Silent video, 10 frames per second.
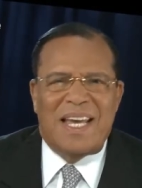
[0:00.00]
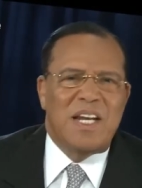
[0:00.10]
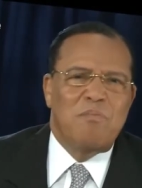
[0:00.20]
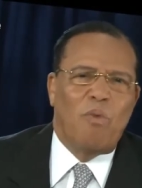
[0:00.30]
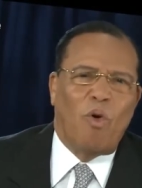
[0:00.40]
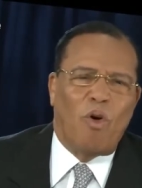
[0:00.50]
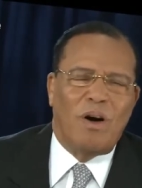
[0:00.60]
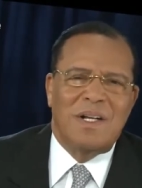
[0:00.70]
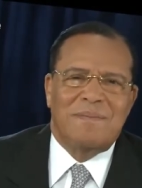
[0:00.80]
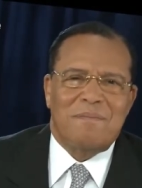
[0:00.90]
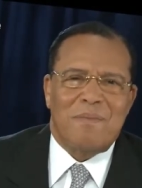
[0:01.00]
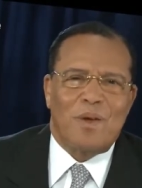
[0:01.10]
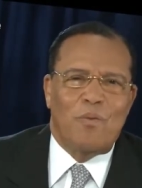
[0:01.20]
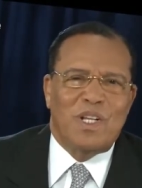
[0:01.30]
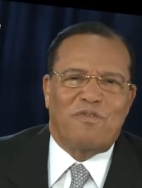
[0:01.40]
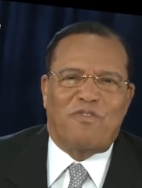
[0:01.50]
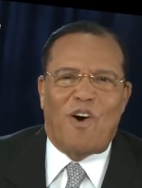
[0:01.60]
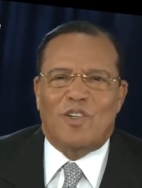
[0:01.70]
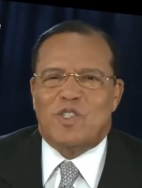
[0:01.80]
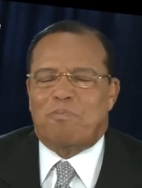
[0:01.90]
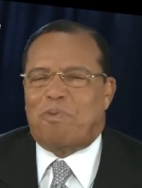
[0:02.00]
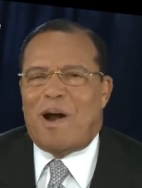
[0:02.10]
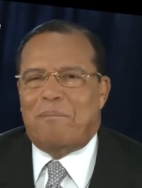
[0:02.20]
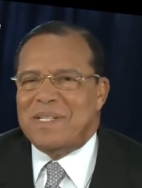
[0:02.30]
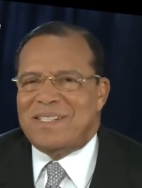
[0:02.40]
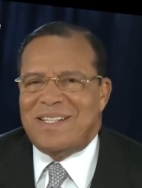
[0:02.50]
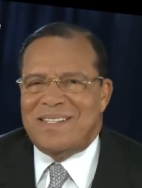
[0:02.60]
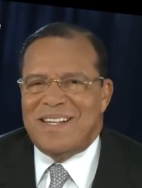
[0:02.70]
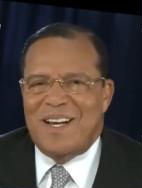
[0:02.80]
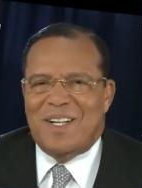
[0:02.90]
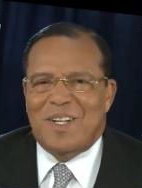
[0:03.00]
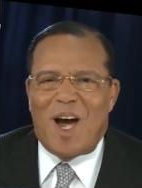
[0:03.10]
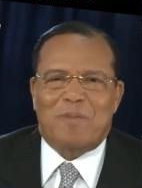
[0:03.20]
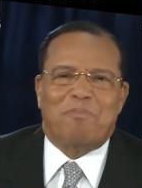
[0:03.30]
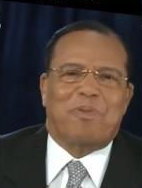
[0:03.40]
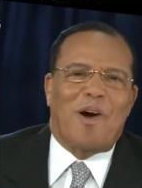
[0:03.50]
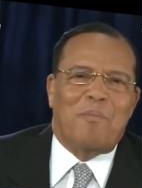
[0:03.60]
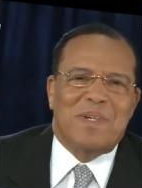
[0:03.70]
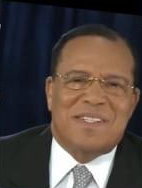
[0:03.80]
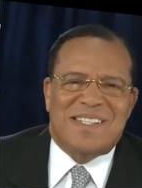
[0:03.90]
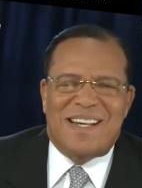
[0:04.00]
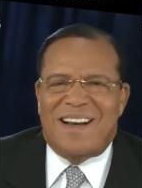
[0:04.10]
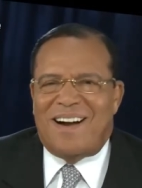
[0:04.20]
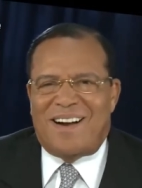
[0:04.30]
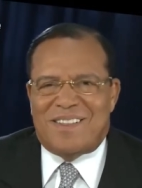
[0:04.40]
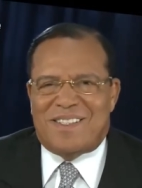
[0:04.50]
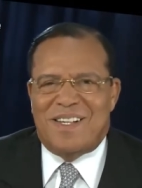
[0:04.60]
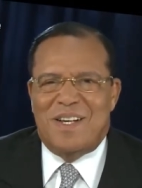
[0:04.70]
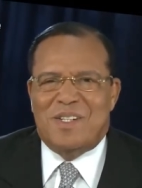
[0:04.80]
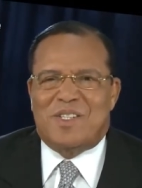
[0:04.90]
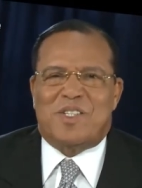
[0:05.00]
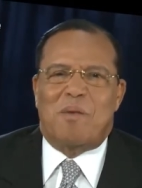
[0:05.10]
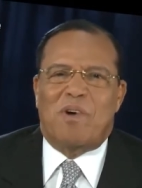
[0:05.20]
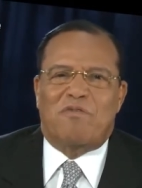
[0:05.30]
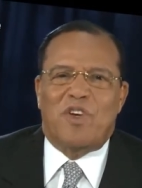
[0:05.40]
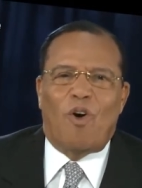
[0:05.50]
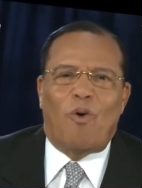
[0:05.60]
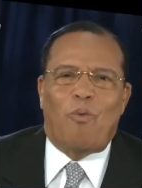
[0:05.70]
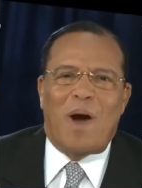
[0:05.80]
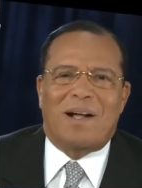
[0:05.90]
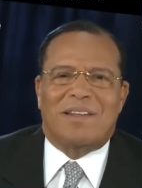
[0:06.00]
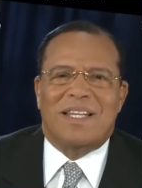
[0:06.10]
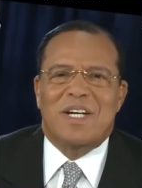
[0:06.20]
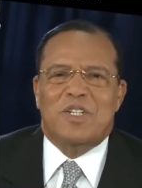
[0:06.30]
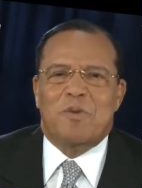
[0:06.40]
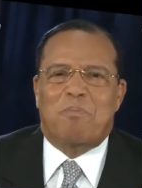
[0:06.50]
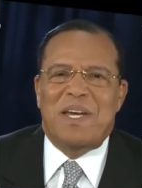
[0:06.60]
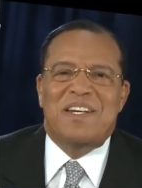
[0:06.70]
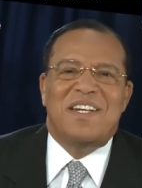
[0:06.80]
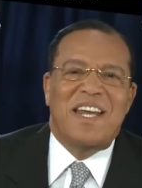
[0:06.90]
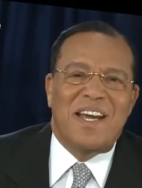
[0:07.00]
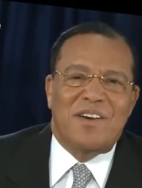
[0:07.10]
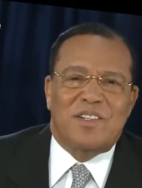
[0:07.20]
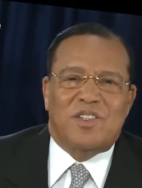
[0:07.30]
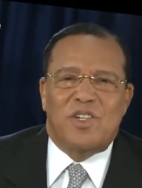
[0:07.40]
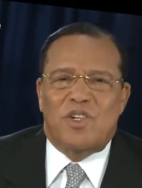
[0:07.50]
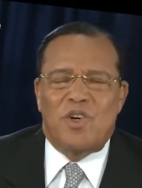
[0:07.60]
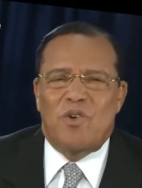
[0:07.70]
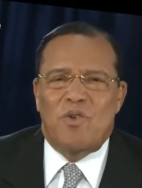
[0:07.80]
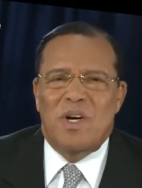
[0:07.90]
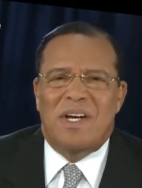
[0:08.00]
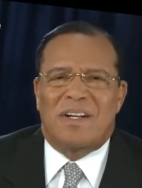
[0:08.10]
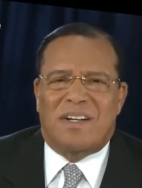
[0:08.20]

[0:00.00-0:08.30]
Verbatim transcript: anymore with false promises, not promising us some of your wealth to be near to you.